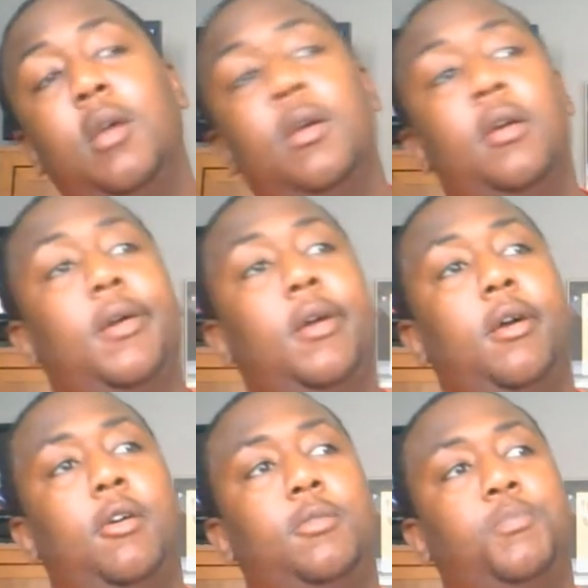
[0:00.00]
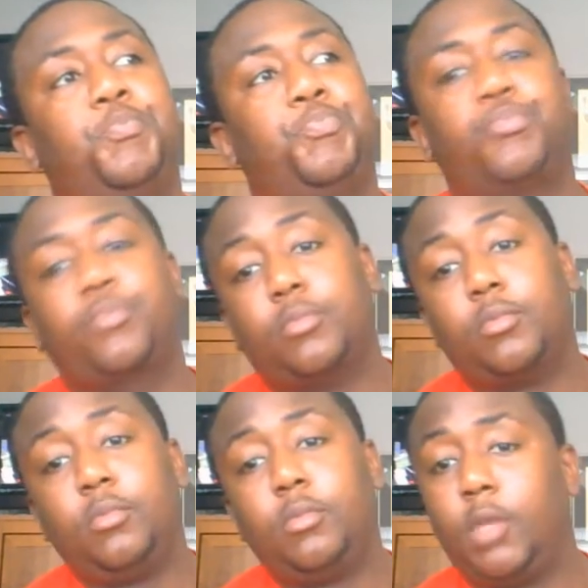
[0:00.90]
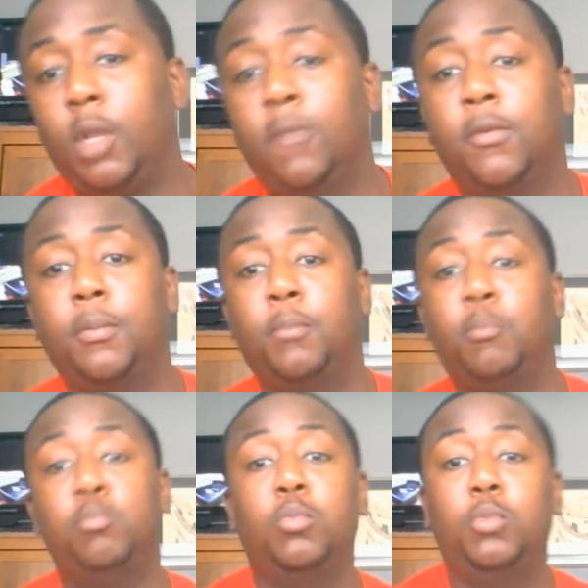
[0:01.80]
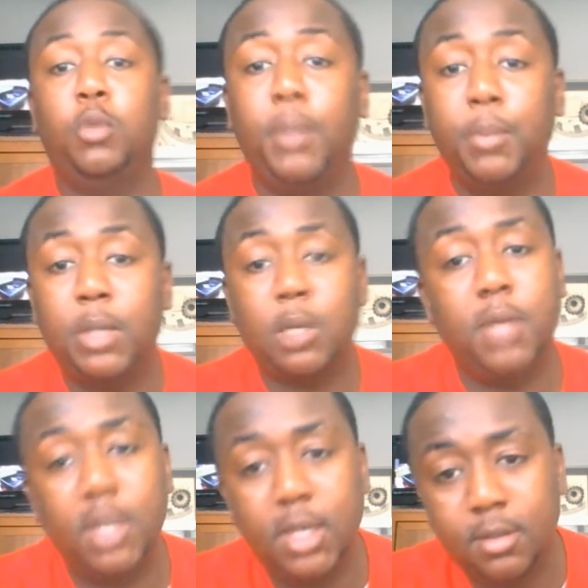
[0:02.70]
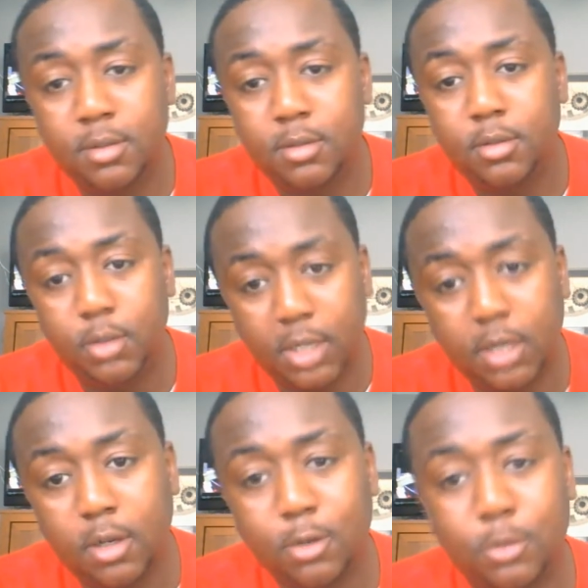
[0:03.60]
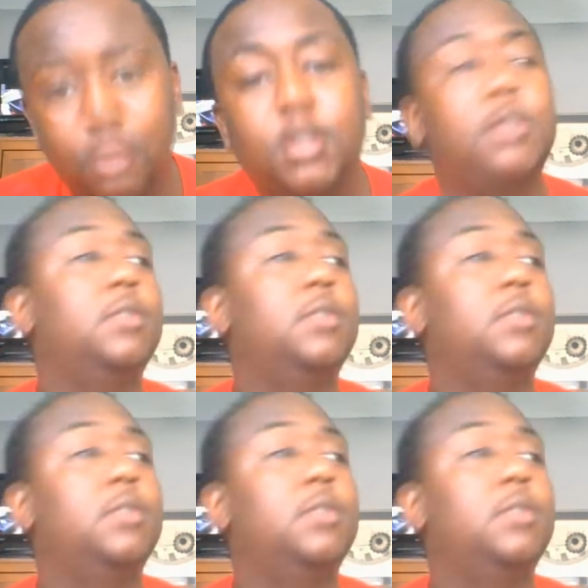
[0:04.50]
um, for new people coming in, you getting the old trucks.